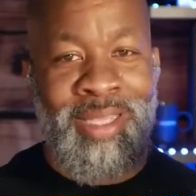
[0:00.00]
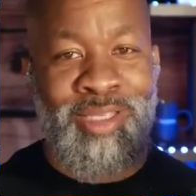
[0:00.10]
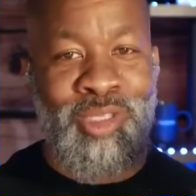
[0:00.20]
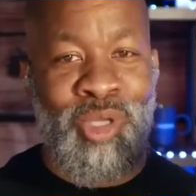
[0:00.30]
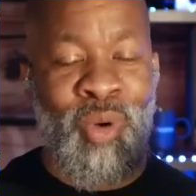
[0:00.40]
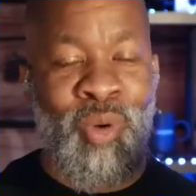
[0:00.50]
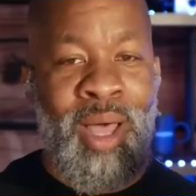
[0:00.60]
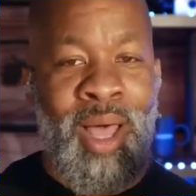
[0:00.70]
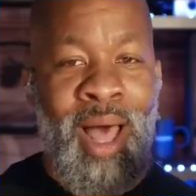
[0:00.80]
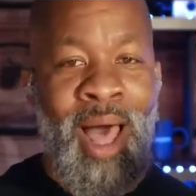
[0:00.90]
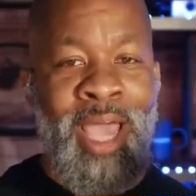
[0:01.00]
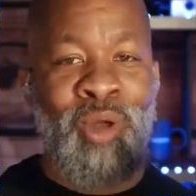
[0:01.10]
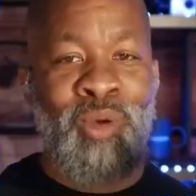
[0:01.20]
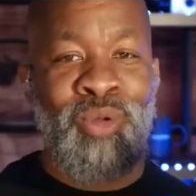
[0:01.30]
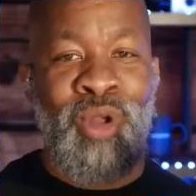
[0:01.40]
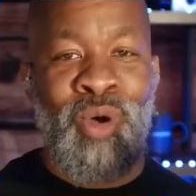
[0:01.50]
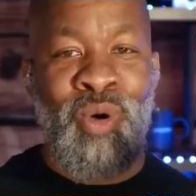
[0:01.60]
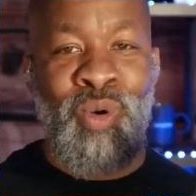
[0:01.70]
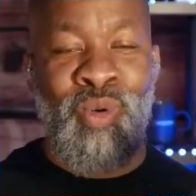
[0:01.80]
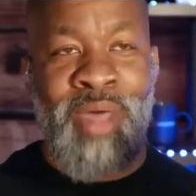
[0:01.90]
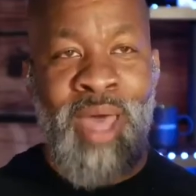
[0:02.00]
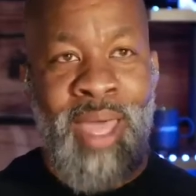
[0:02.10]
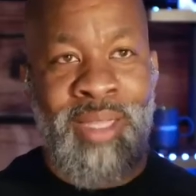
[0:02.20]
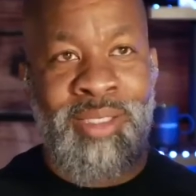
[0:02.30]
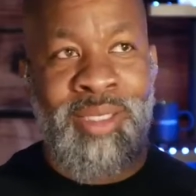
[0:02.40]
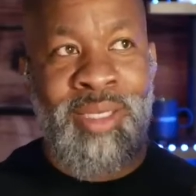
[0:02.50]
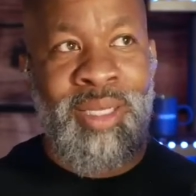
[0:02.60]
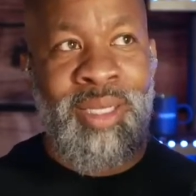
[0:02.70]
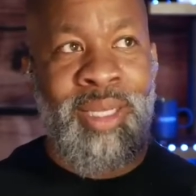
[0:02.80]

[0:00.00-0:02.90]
And so I don't know that